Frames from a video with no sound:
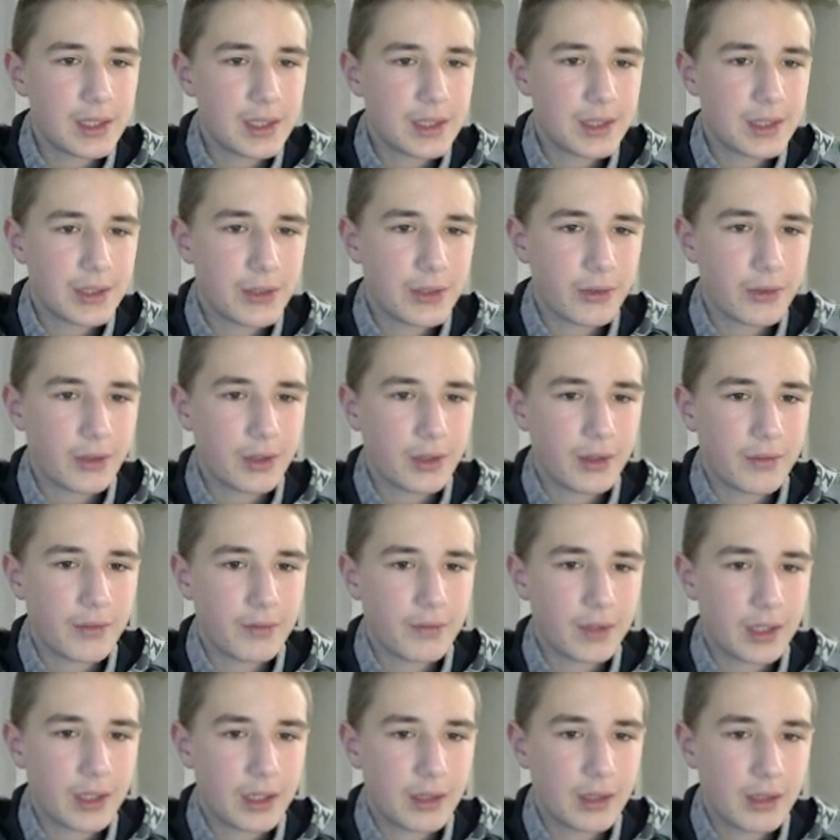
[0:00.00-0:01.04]
so we have
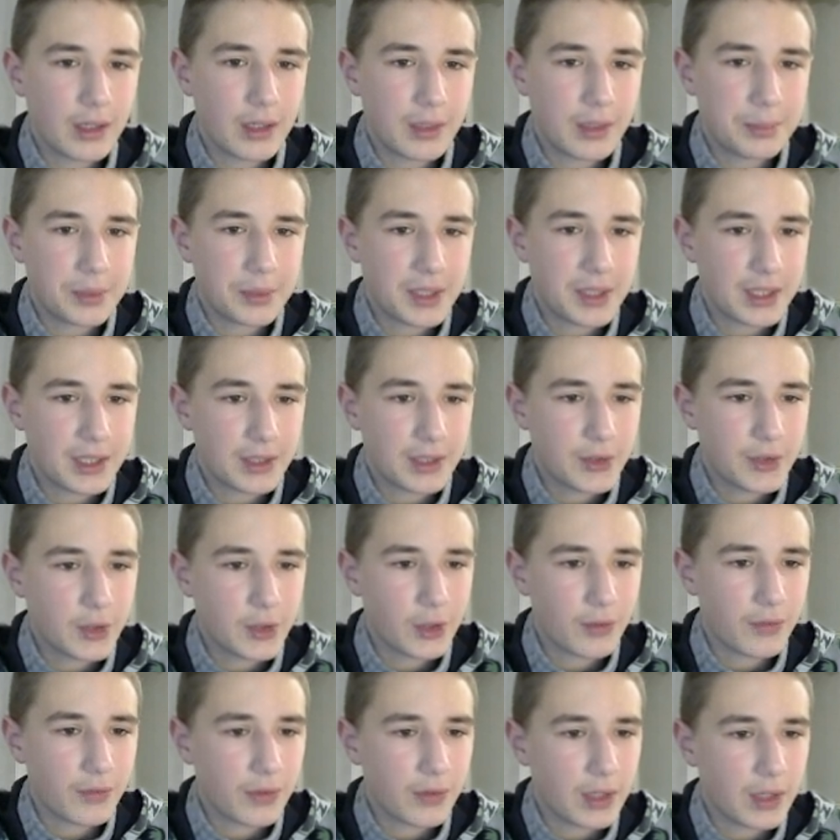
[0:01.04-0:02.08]
knight, knight b6 so
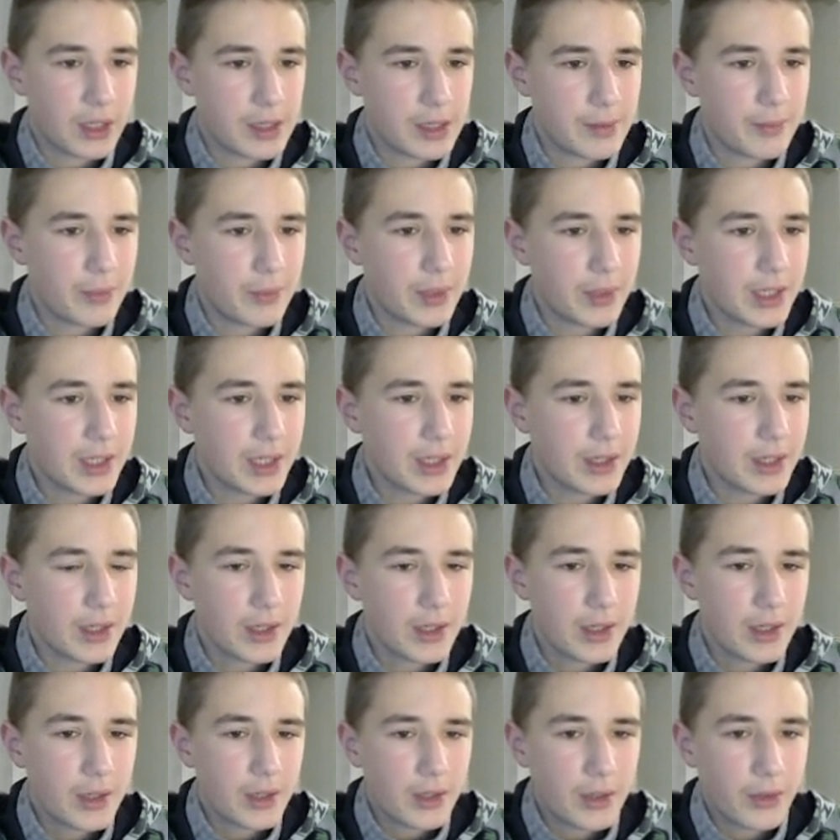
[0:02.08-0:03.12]
have ab
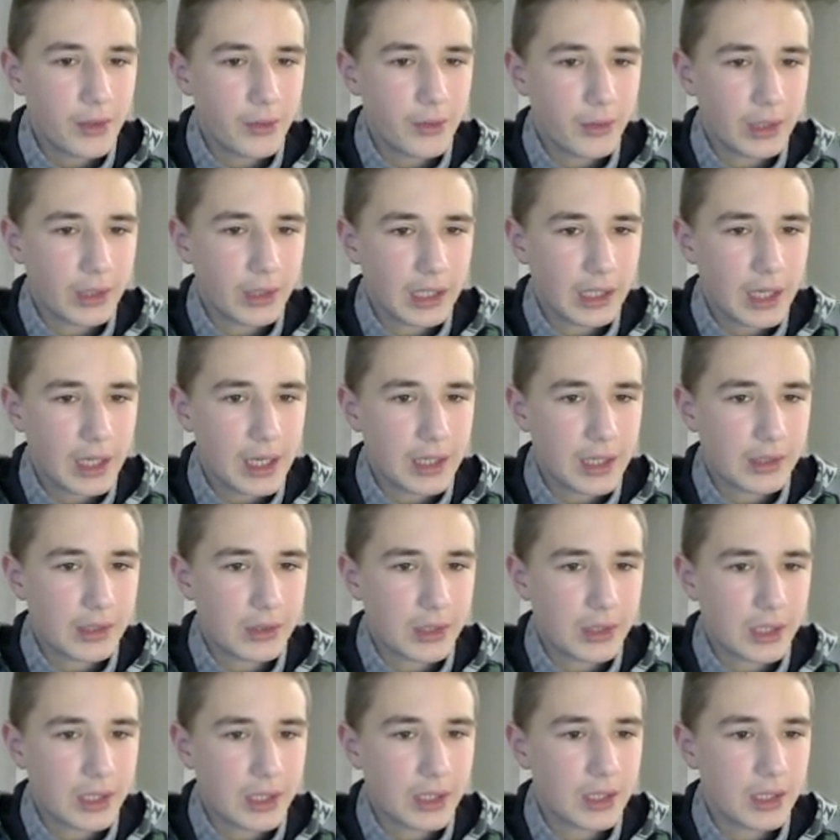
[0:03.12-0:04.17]
rook a8
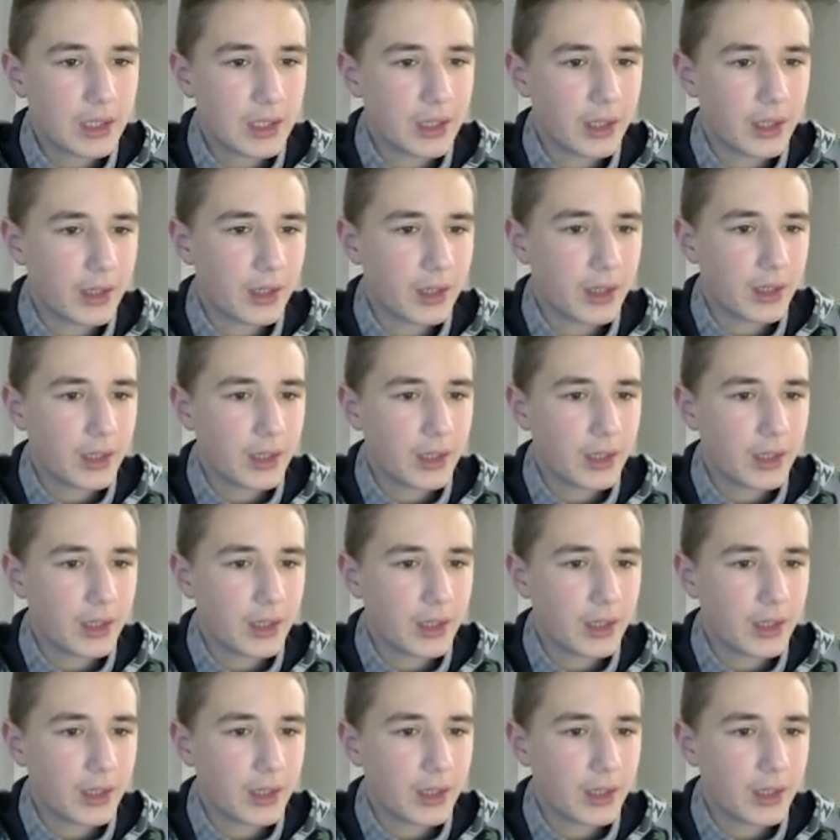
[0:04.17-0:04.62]
here